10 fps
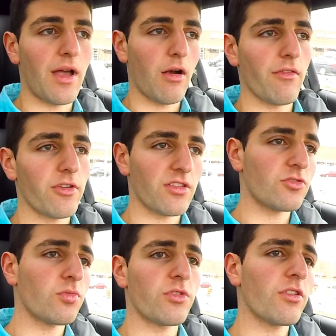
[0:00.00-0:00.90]
However,
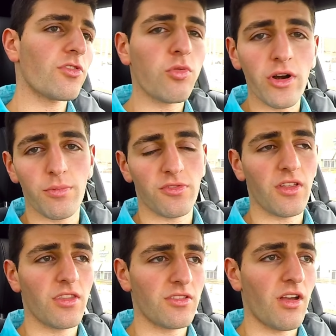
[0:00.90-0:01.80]
there's
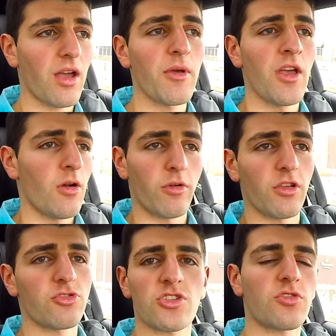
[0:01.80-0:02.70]
20% of the time where
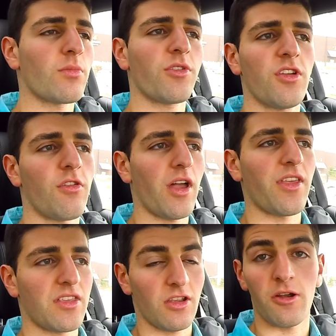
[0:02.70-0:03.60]
you'll just completely grind
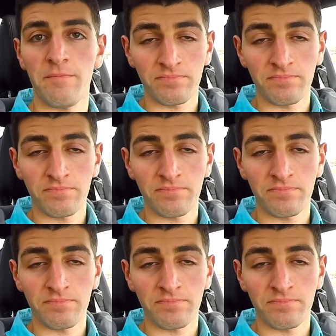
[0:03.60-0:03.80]
that gear.